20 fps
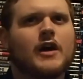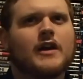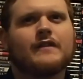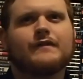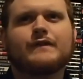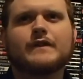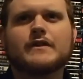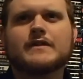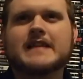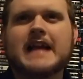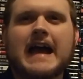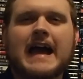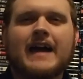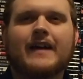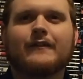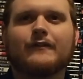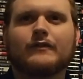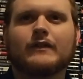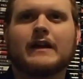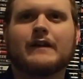It feels
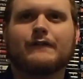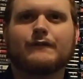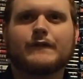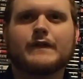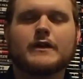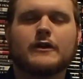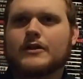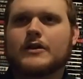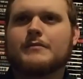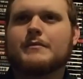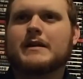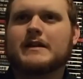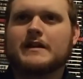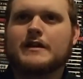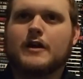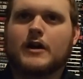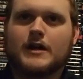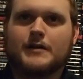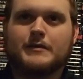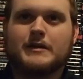out of left field. You make the
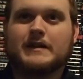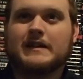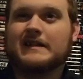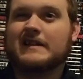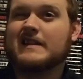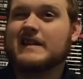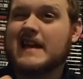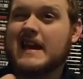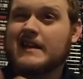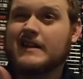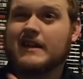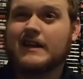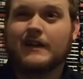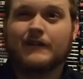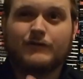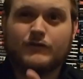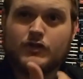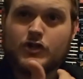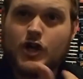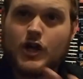argument that the ending
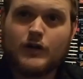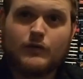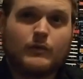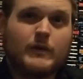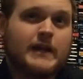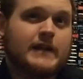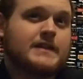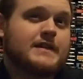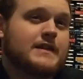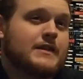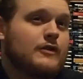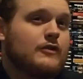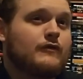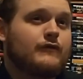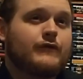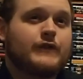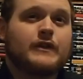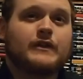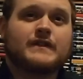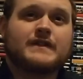of John Wick 2
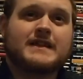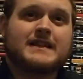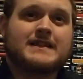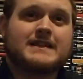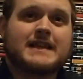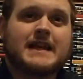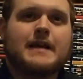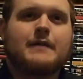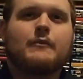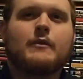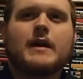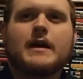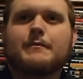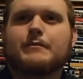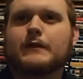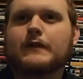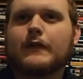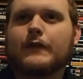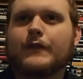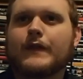feels the same way,
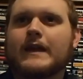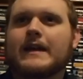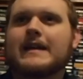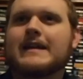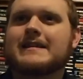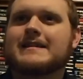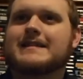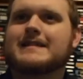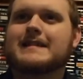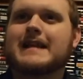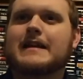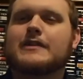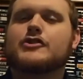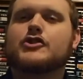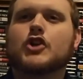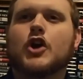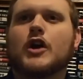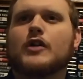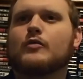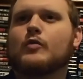but the thing is that
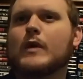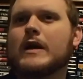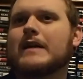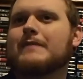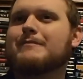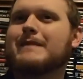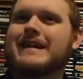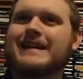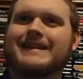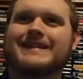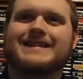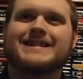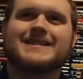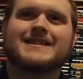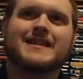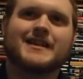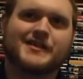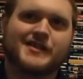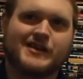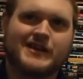John Wick made a
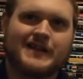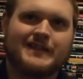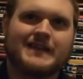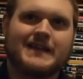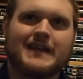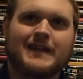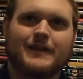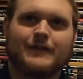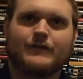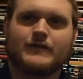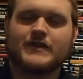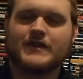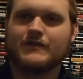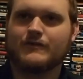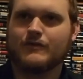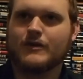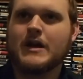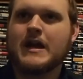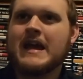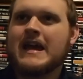decision at the end of 2.
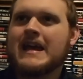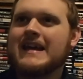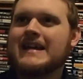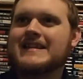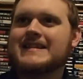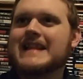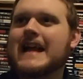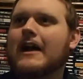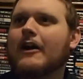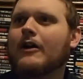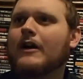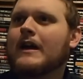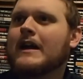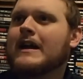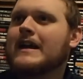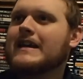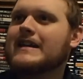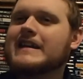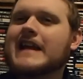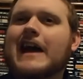He now
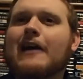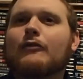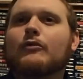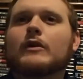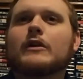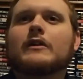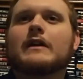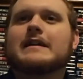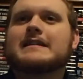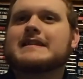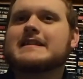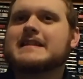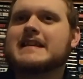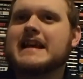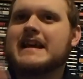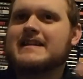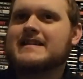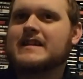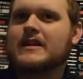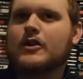realizes he
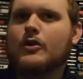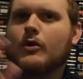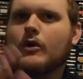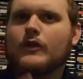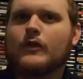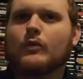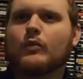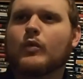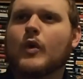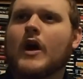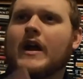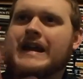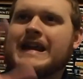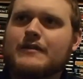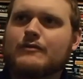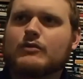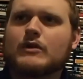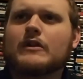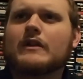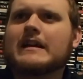has to go on the run.
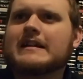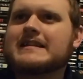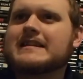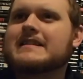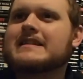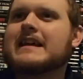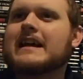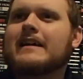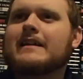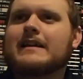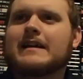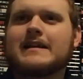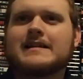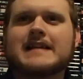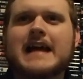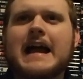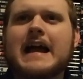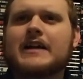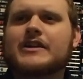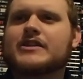He realizes that his
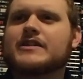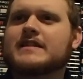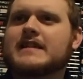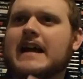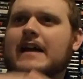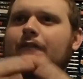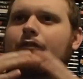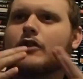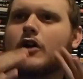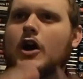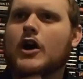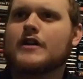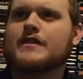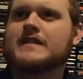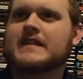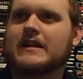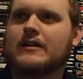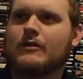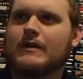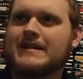actions have
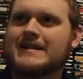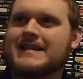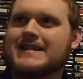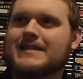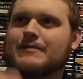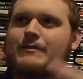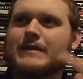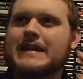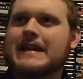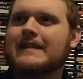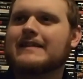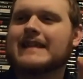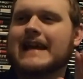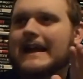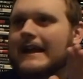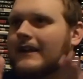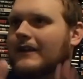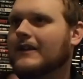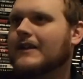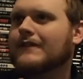consequences, and we get
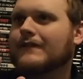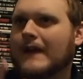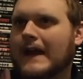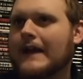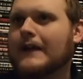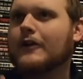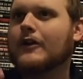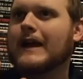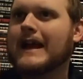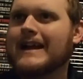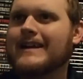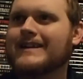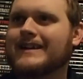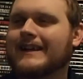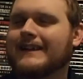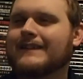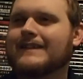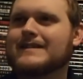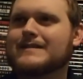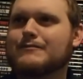that cliffhanger
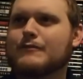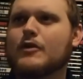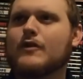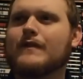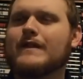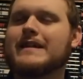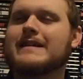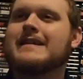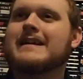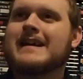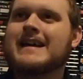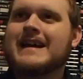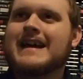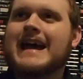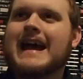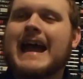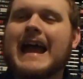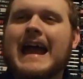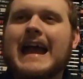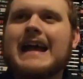ending. This movie
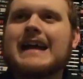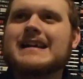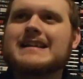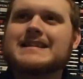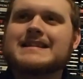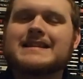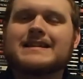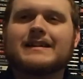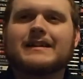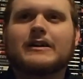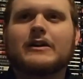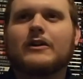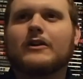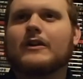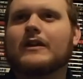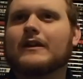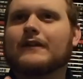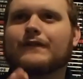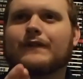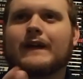has a
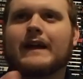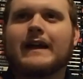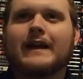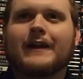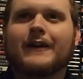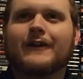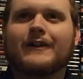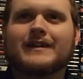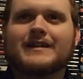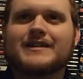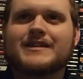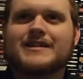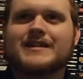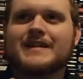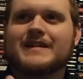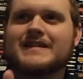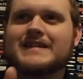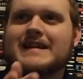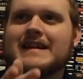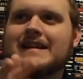cliffhanger. It's
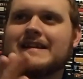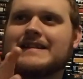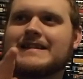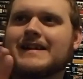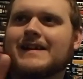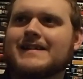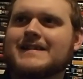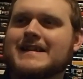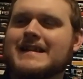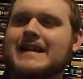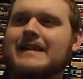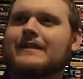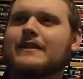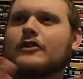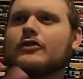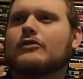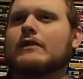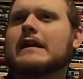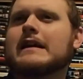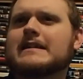just, it doesn't, in the
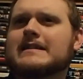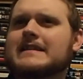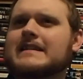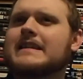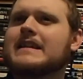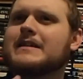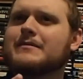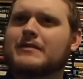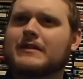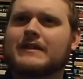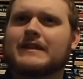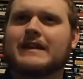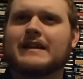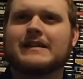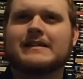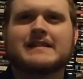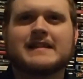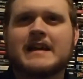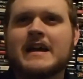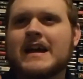grand scheme of
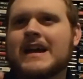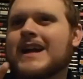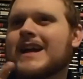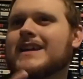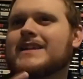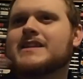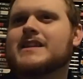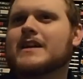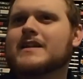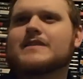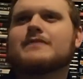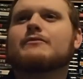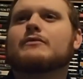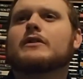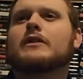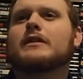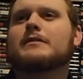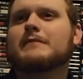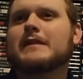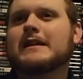things, it doesn't
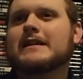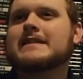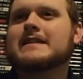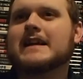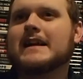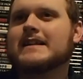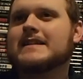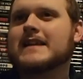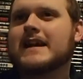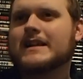really make sense.